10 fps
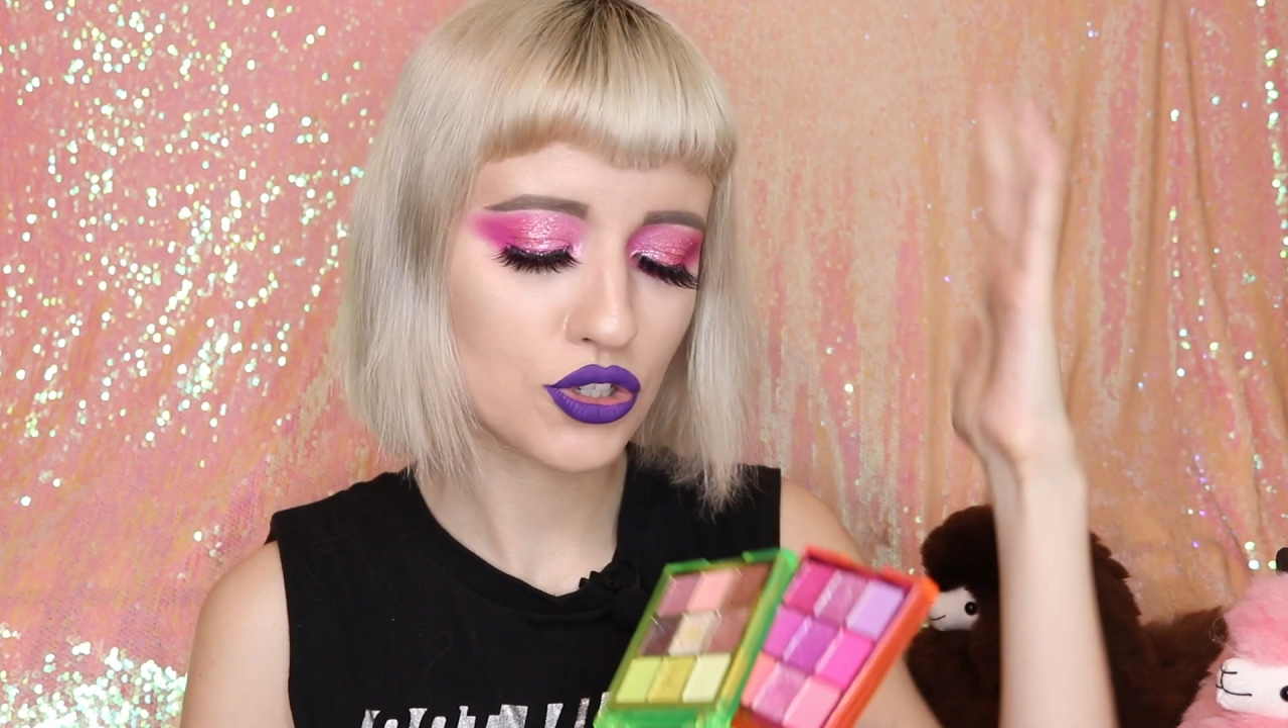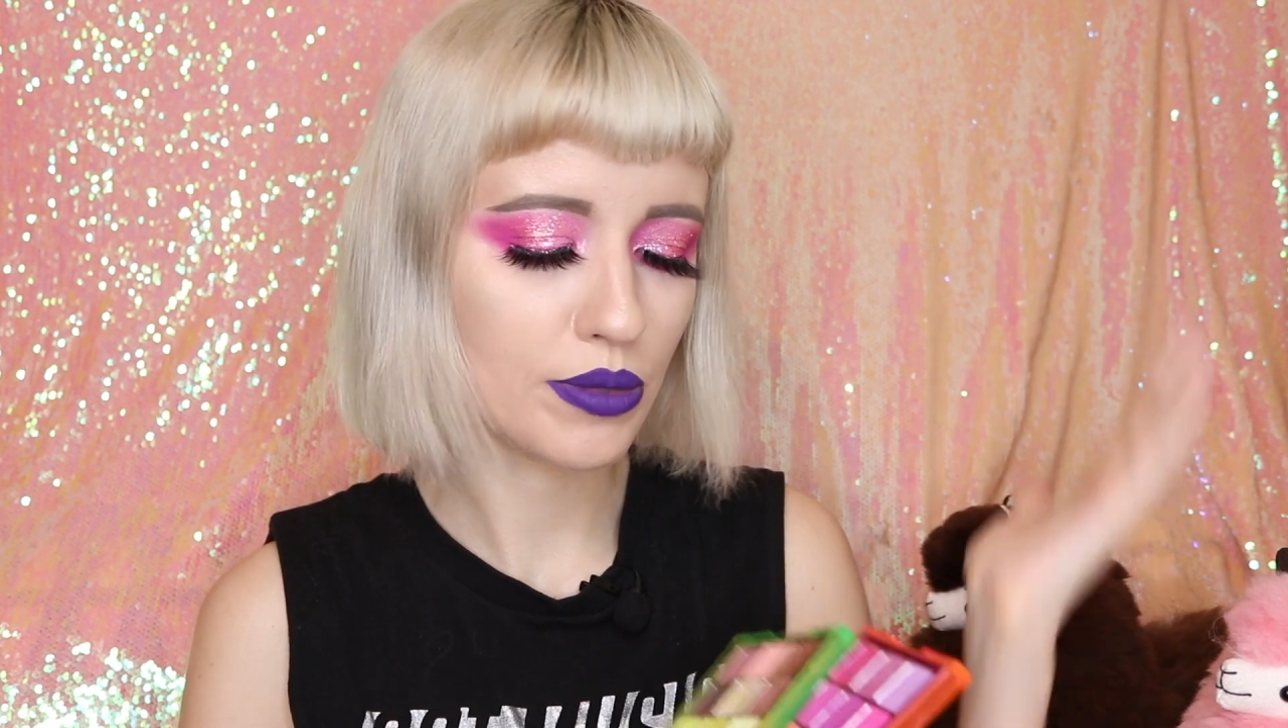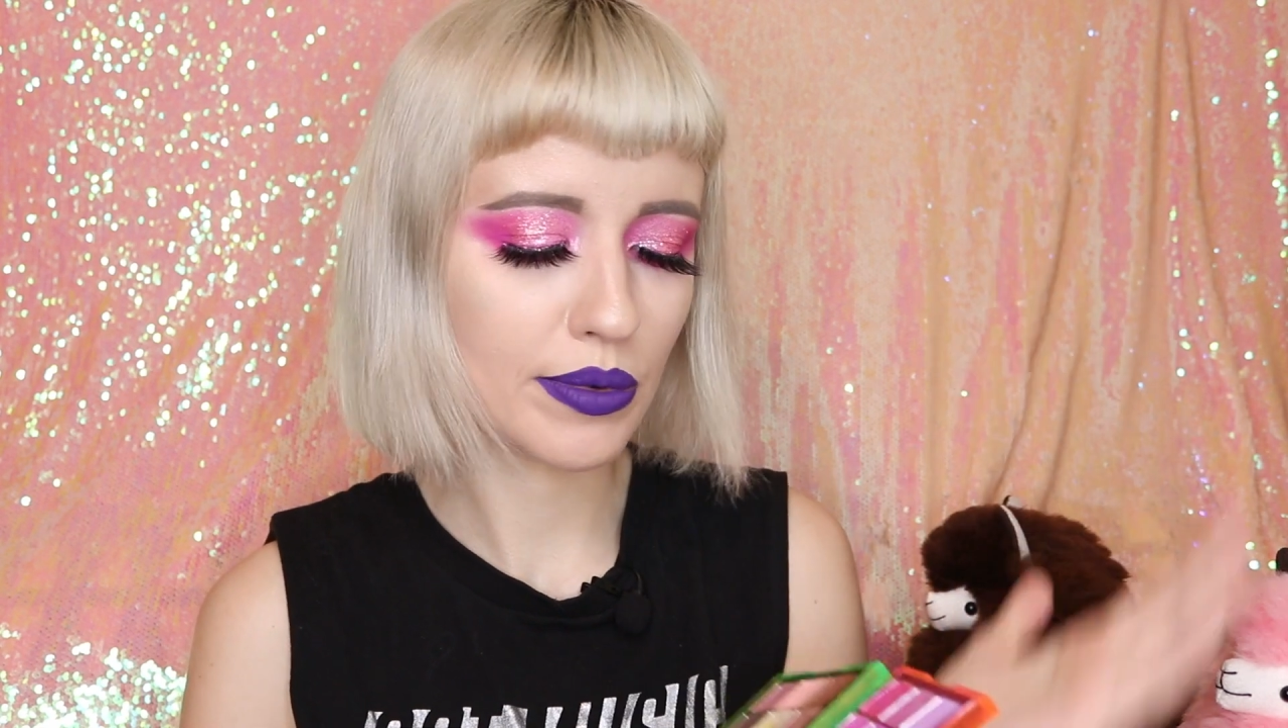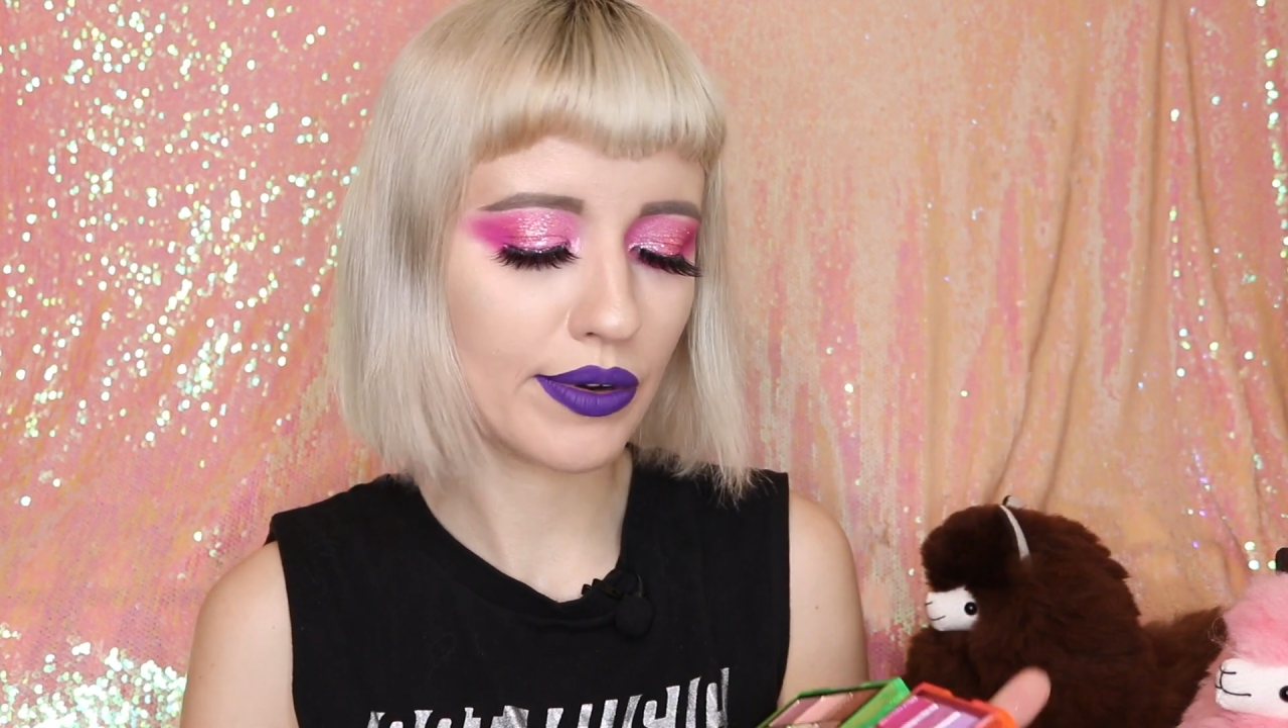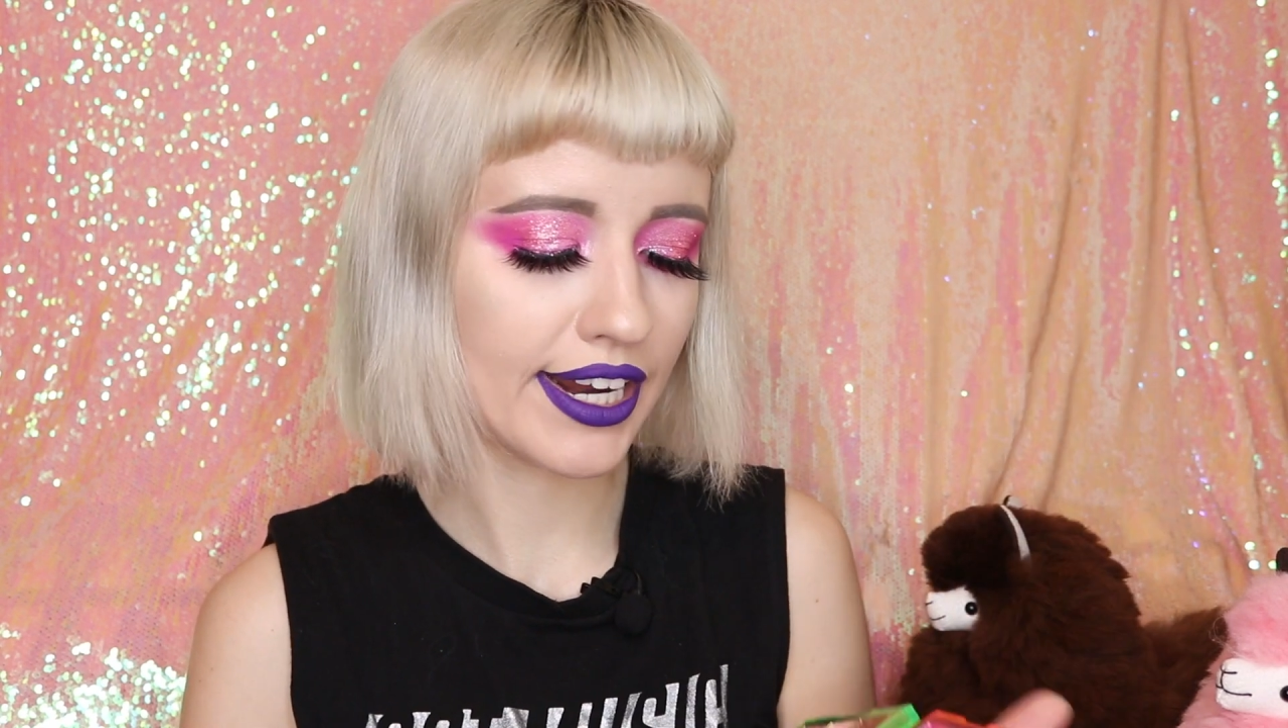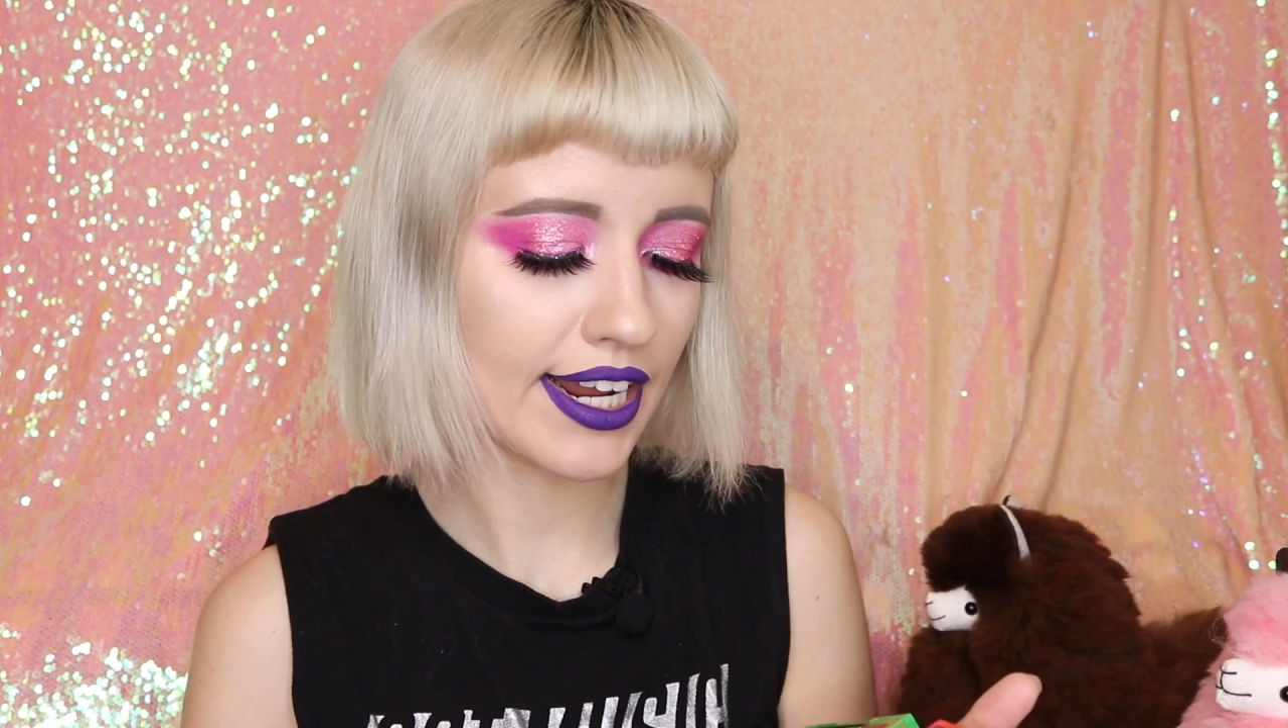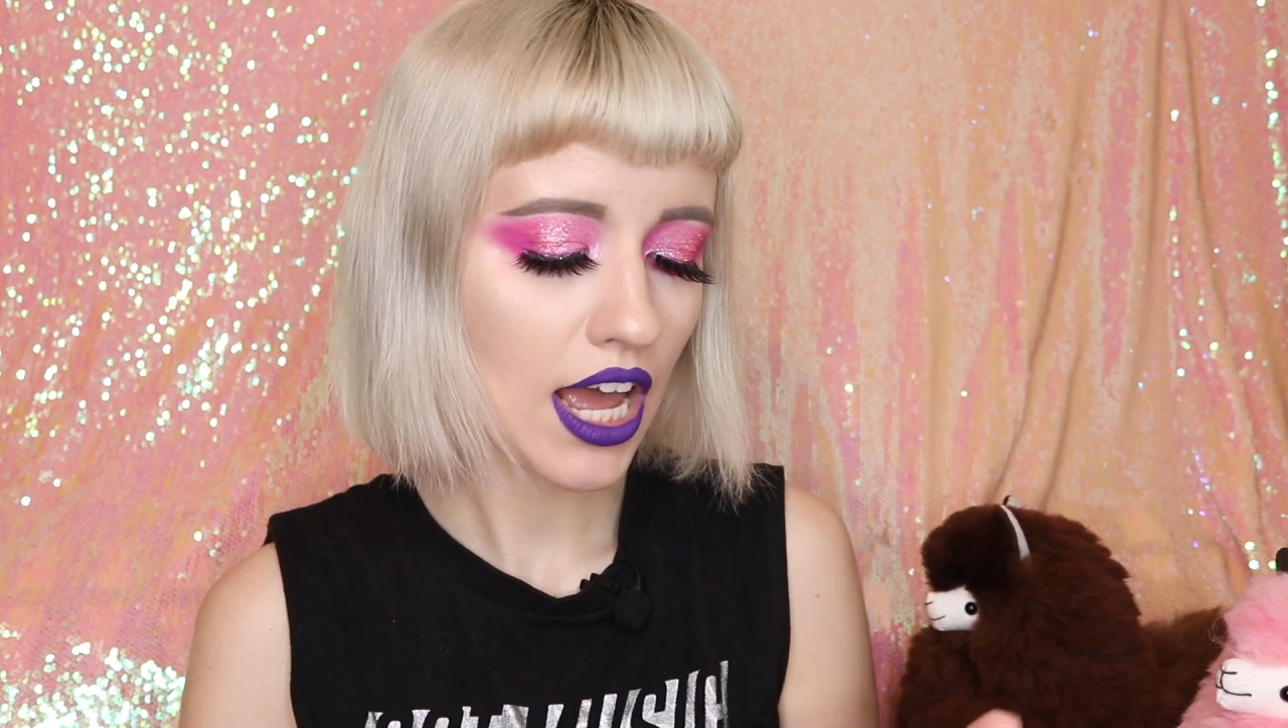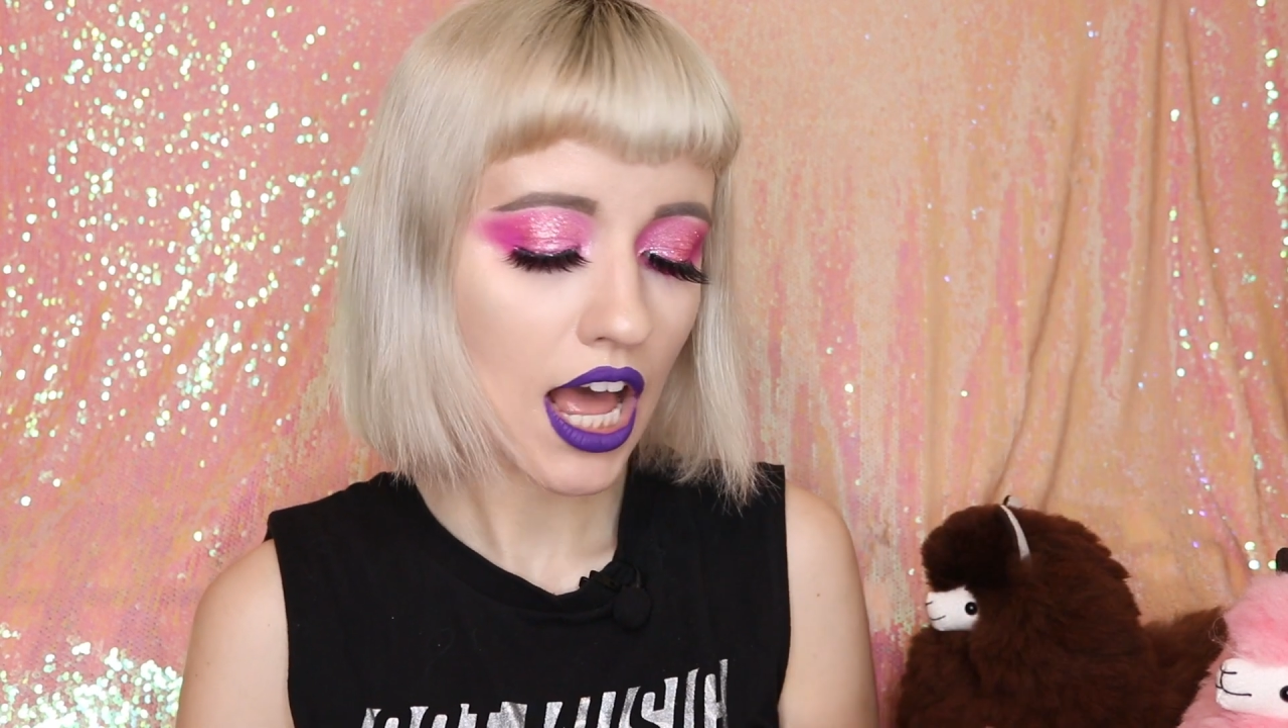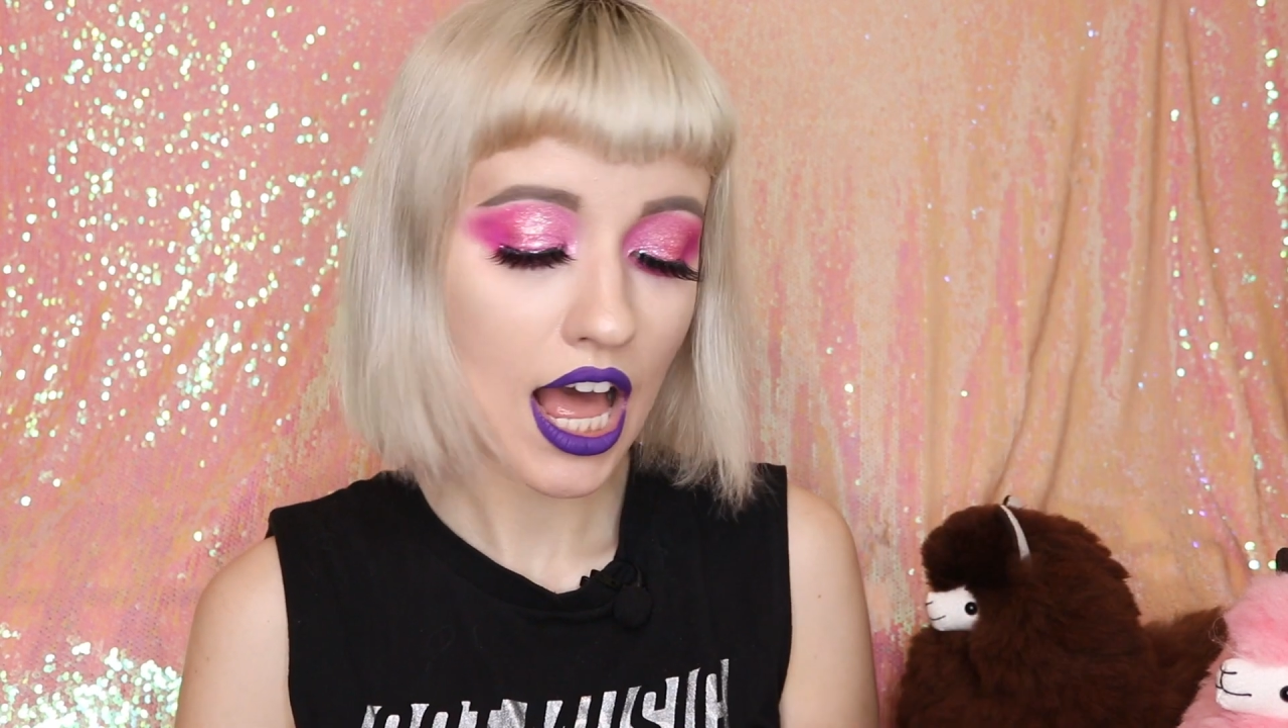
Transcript: shimmery.